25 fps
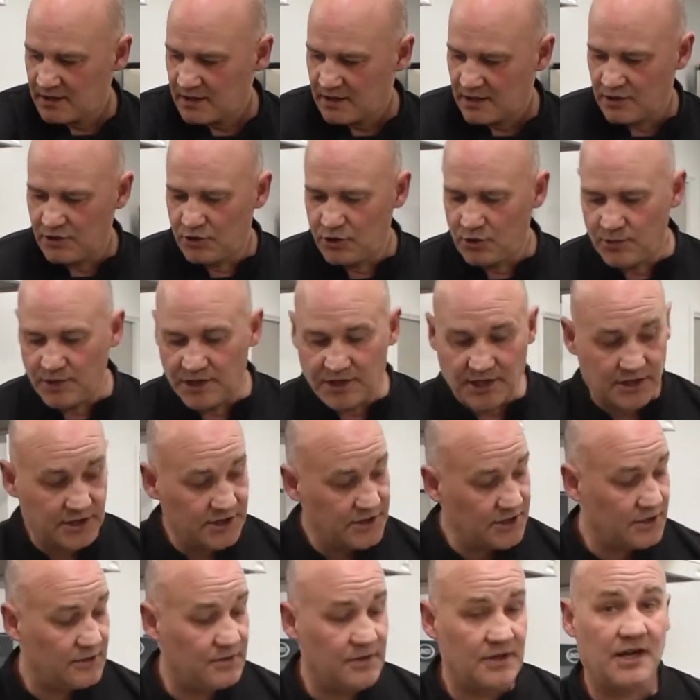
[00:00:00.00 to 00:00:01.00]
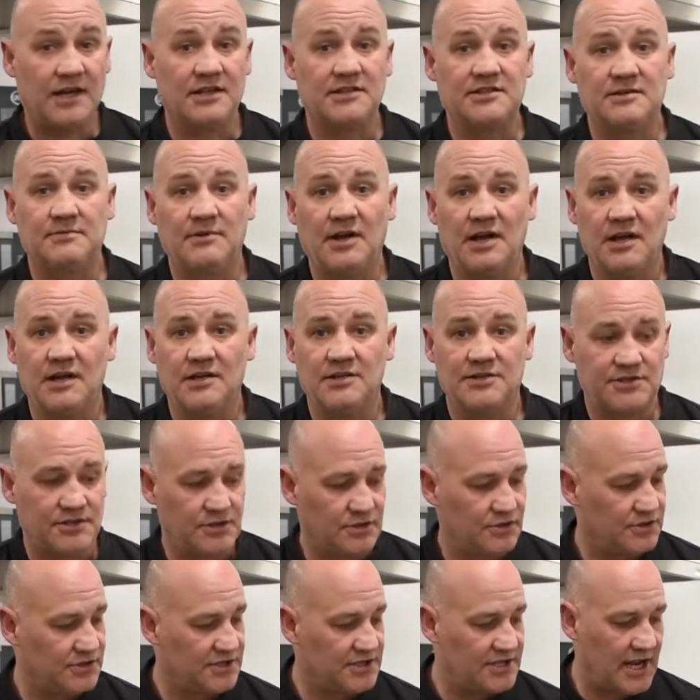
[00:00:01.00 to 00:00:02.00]
And all we're going to do with that tomato
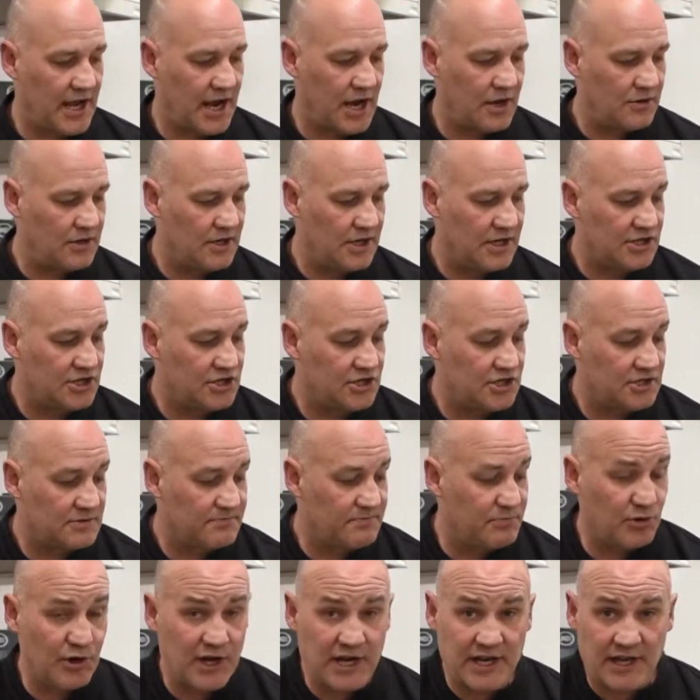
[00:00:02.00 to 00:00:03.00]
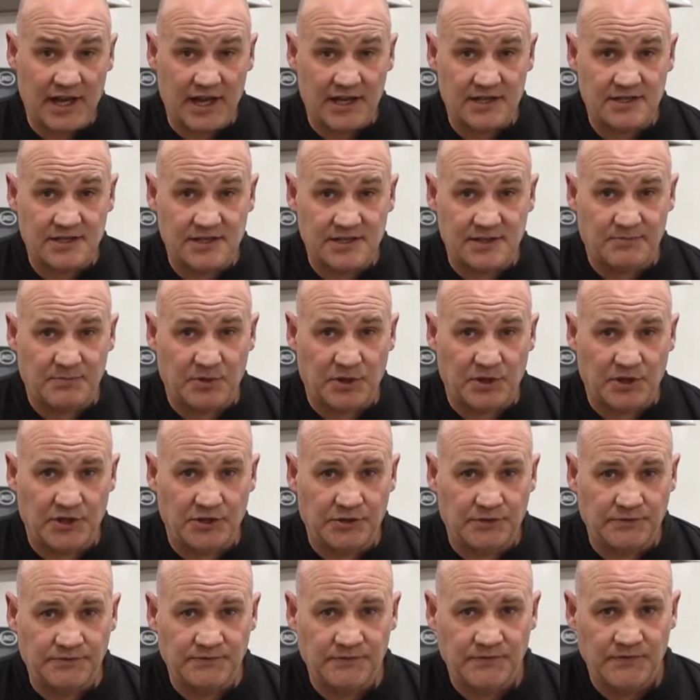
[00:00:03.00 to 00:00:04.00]
sauce now is just bring that to the
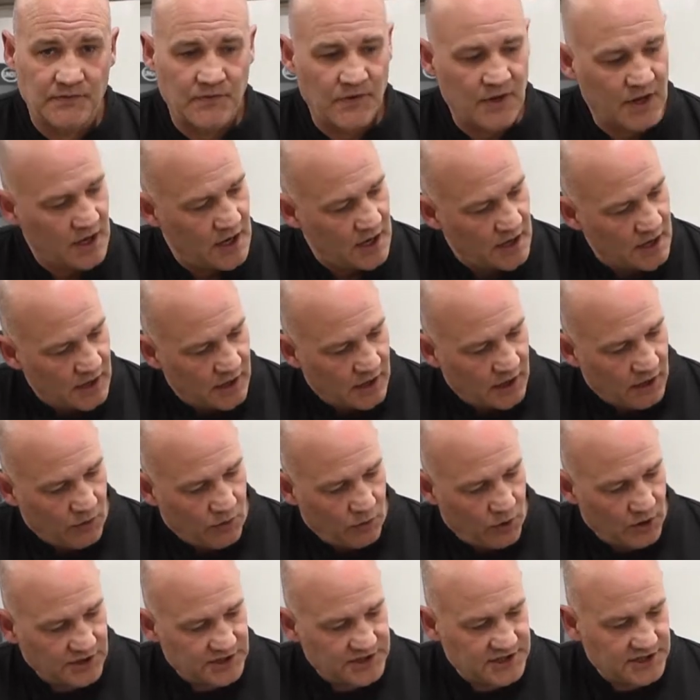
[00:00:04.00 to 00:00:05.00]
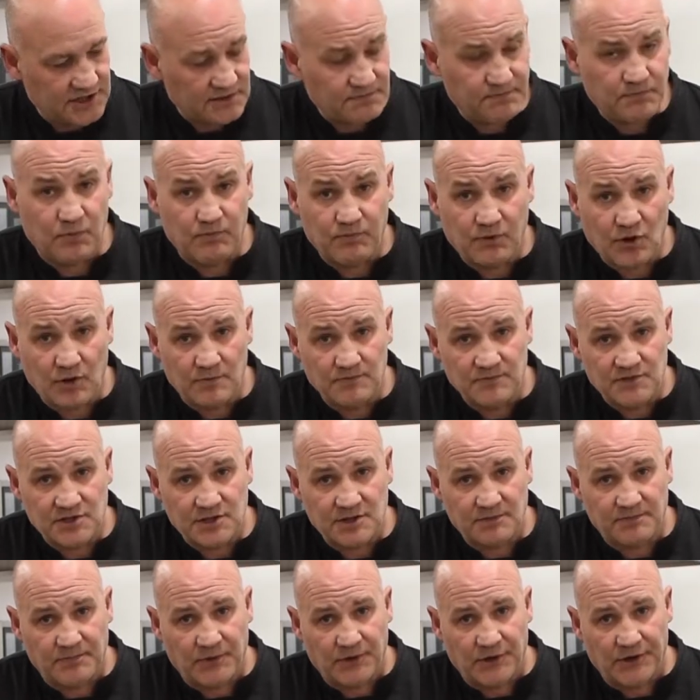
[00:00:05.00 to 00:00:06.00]
boil. Once it's come to
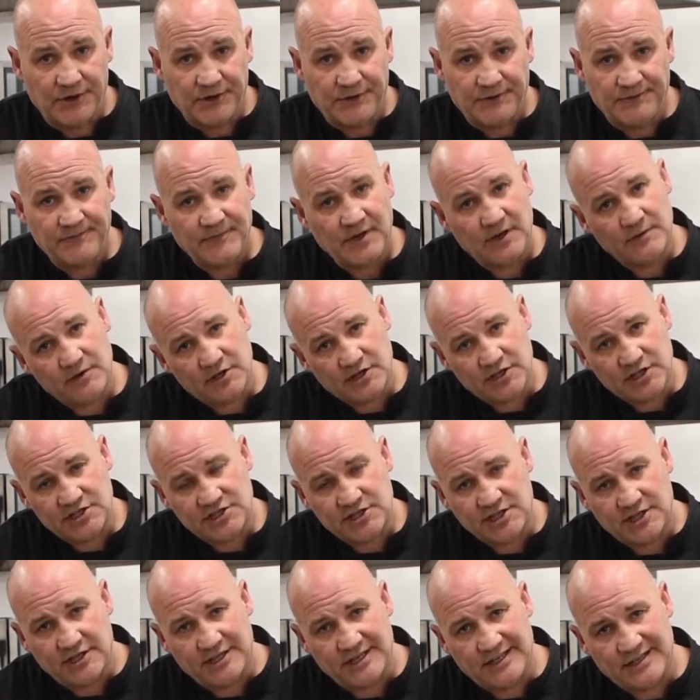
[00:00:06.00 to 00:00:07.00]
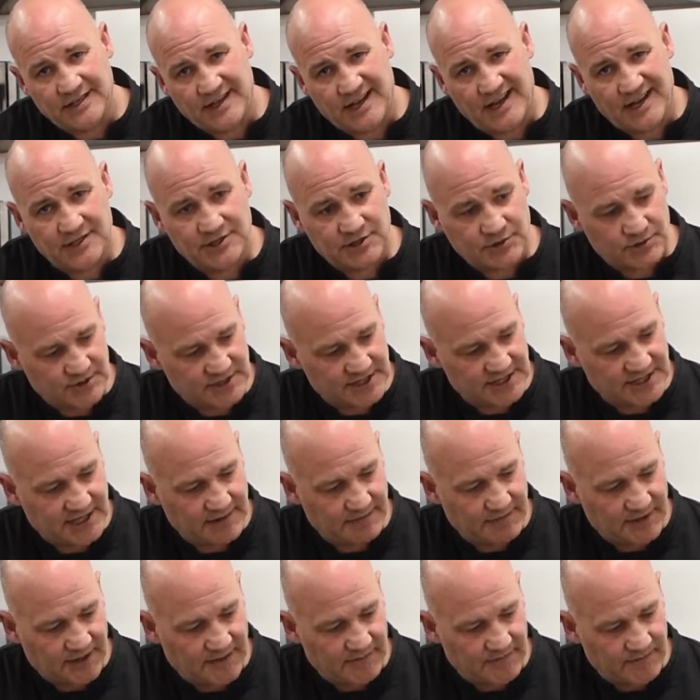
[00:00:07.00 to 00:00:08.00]
the boil, I'm going to turn it down to a
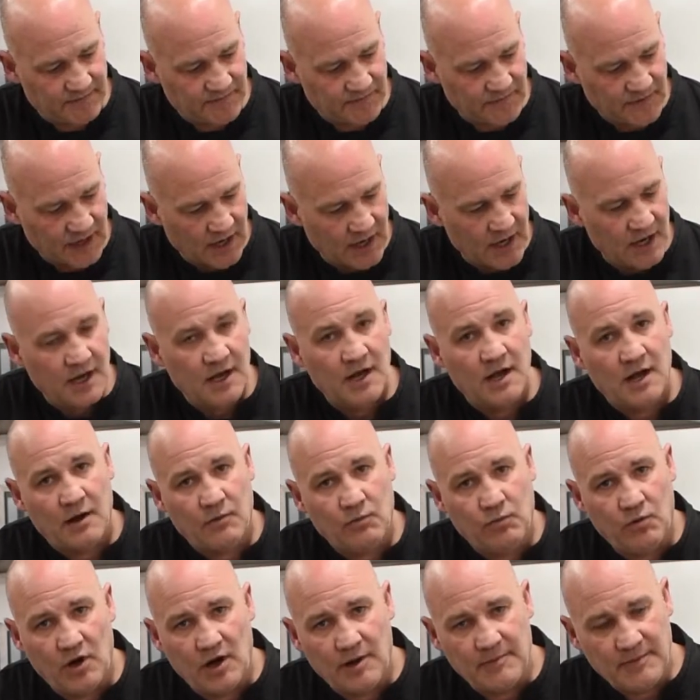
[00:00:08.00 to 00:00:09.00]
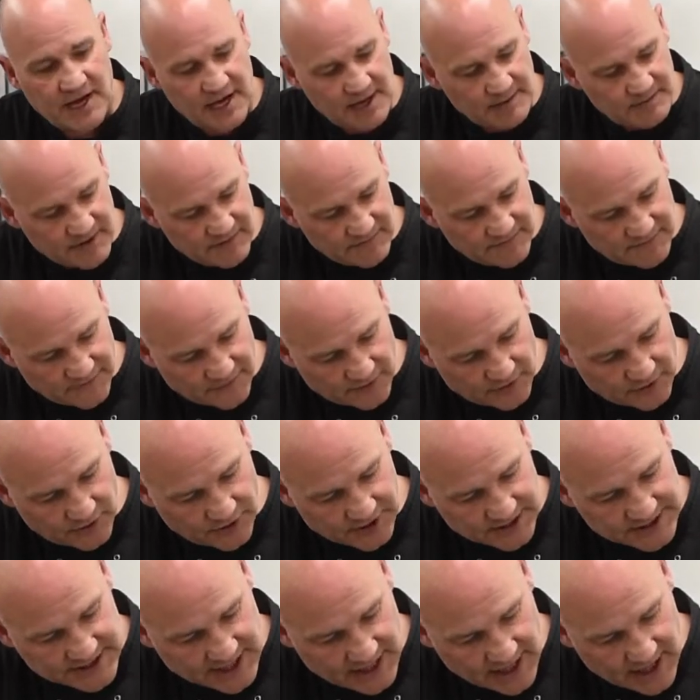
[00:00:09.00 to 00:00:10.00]
simmer. And what I'm aiming
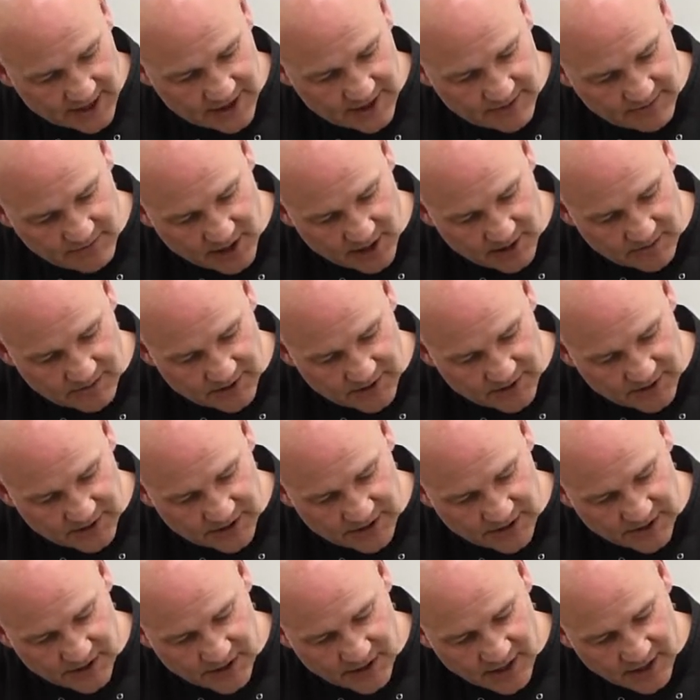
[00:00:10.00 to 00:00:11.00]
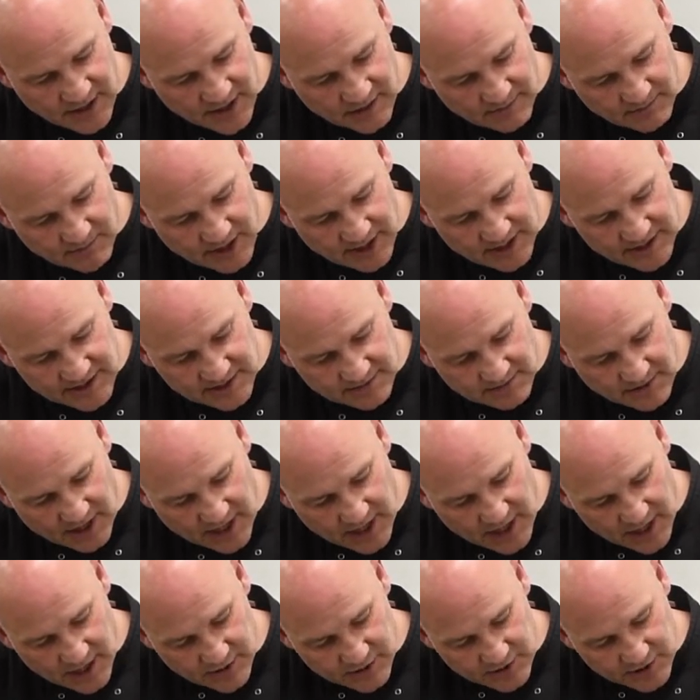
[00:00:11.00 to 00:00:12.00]
for is, at the moment, my
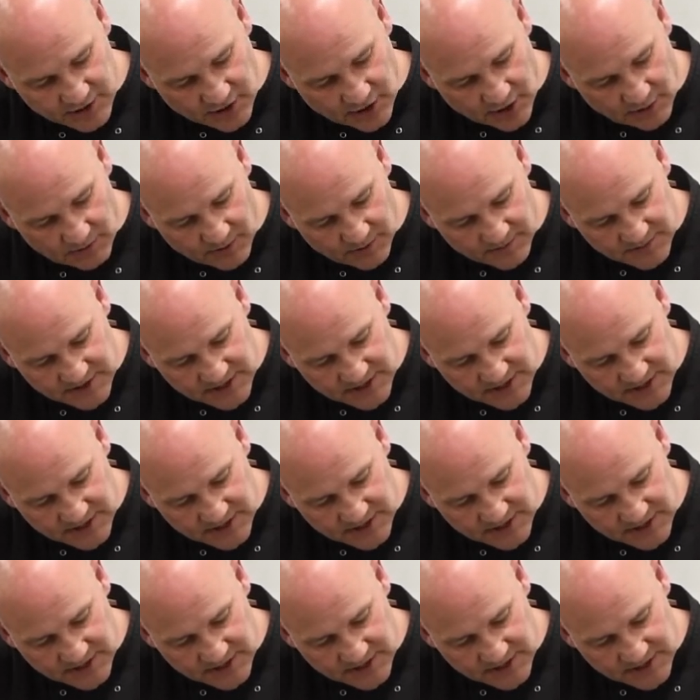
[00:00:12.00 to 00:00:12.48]
tomatoes come up